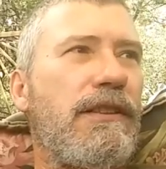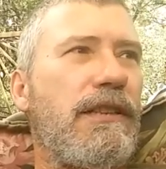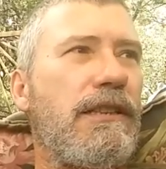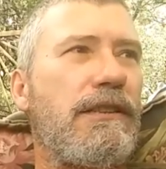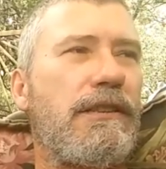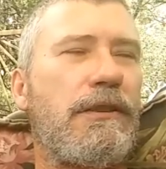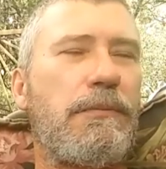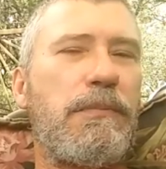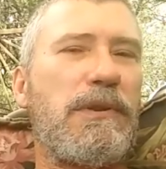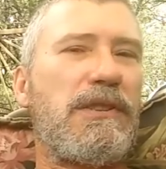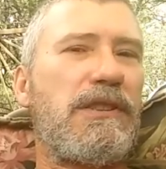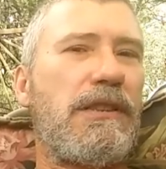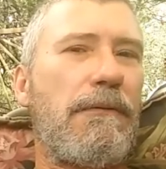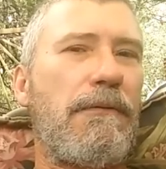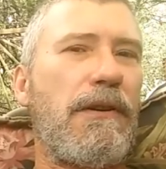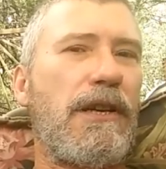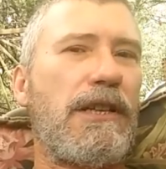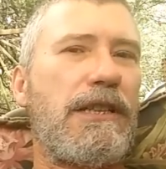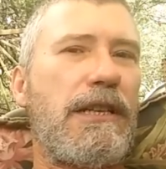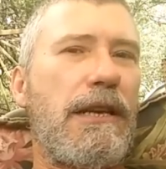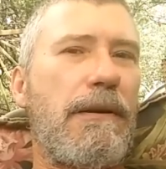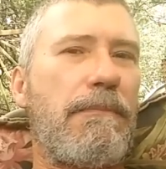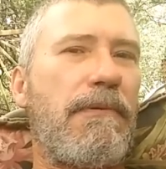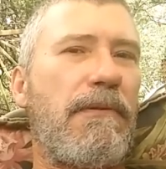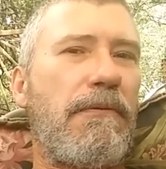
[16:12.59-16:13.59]
these
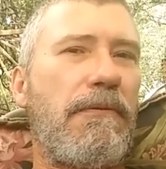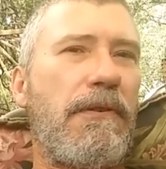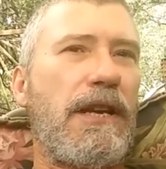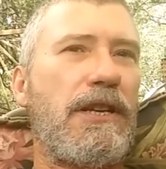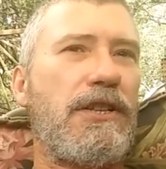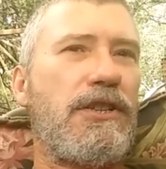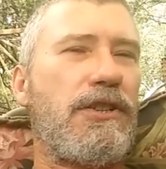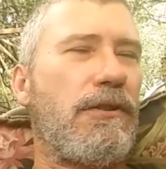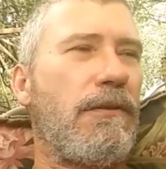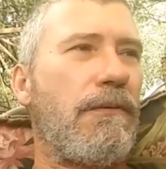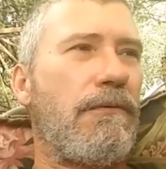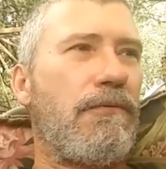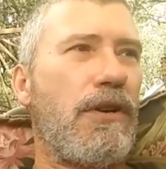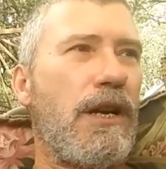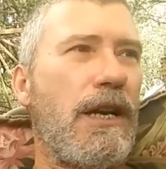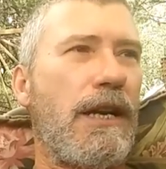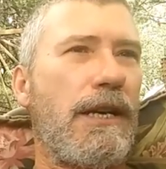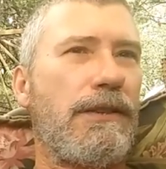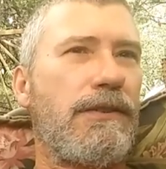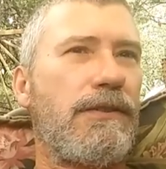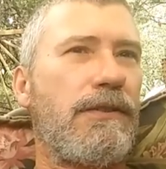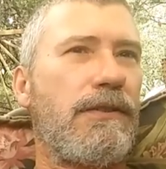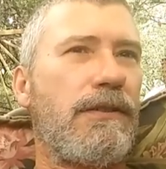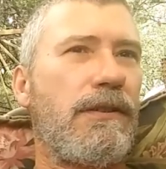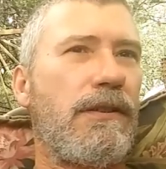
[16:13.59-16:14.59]
specific deprivation of
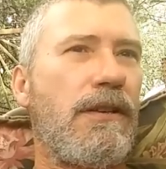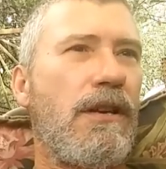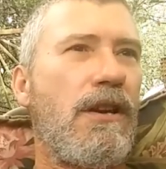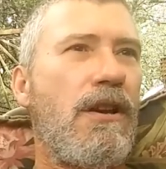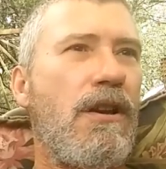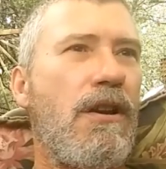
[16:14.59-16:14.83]
rights